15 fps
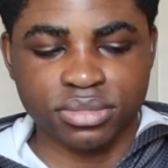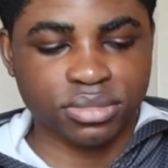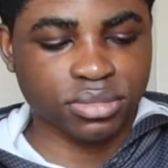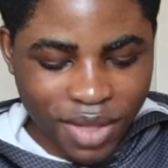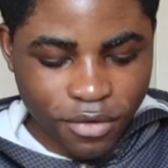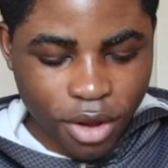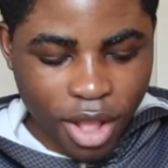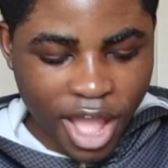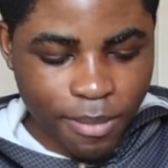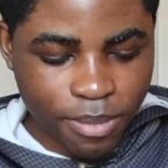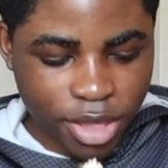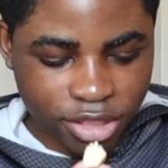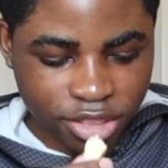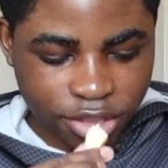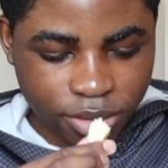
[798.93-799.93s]
Whenever I
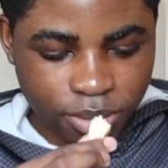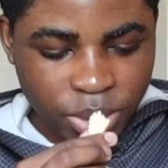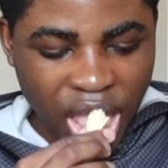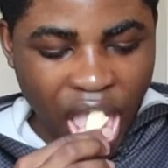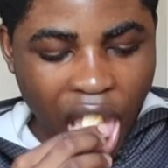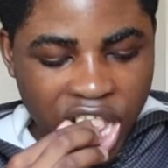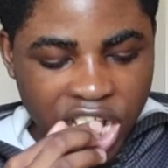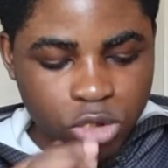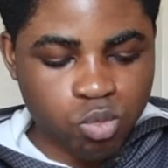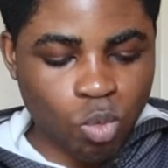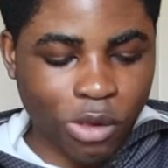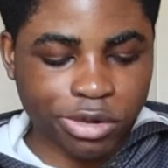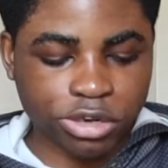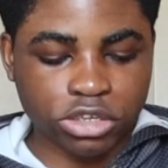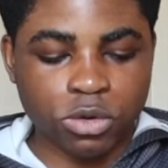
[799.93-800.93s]
make them,
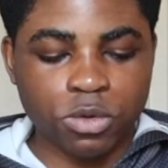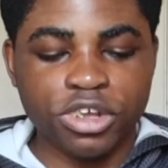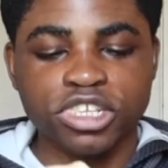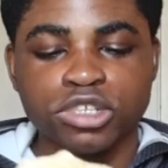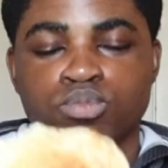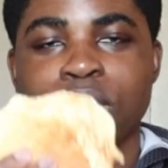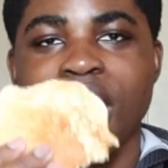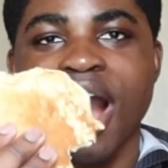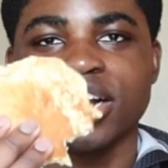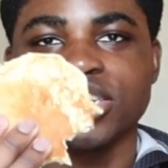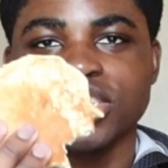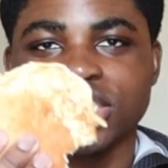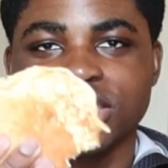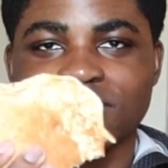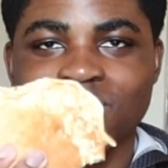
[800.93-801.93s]
there's always
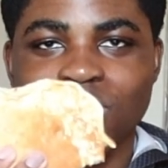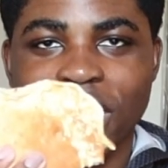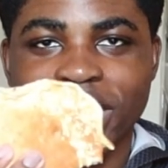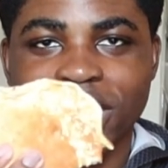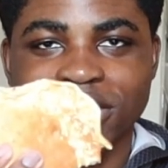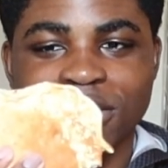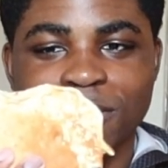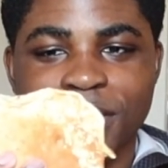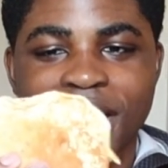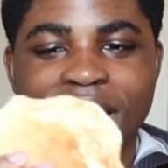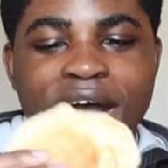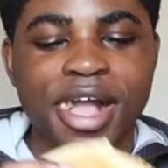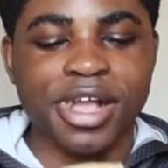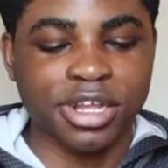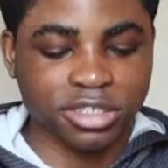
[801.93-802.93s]
patches of white on the
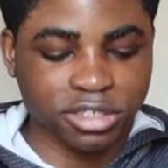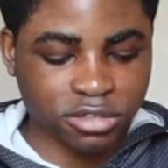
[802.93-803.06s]
back,